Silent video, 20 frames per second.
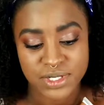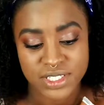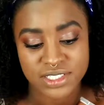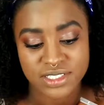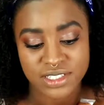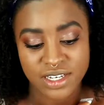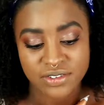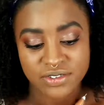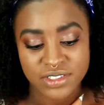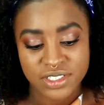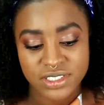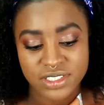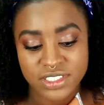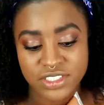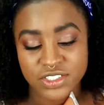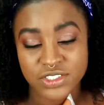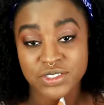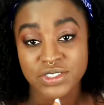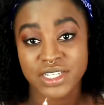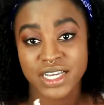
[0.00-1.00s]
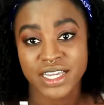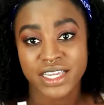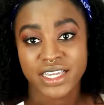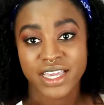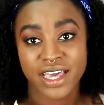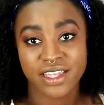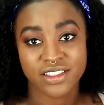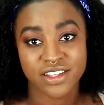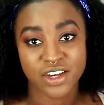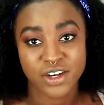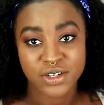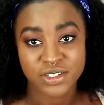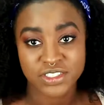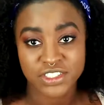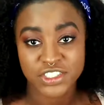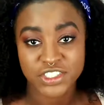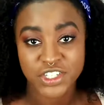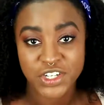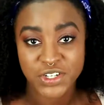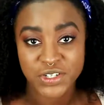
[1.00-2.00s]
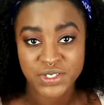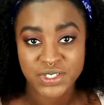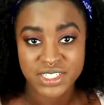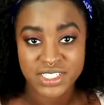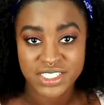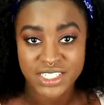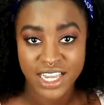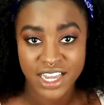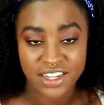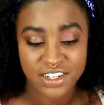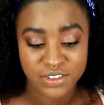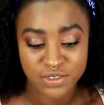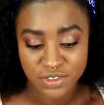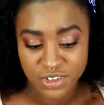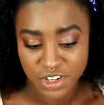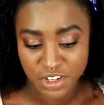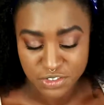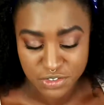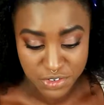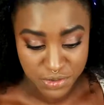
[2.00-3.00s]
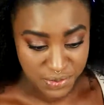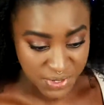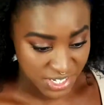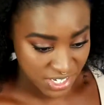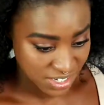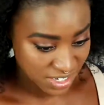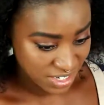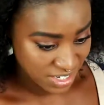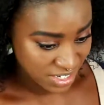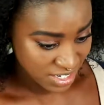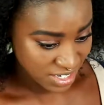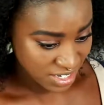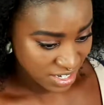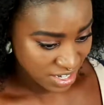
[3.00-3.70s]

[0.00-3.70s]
but it's definitely too light, and the undertone is kind of wrong for me.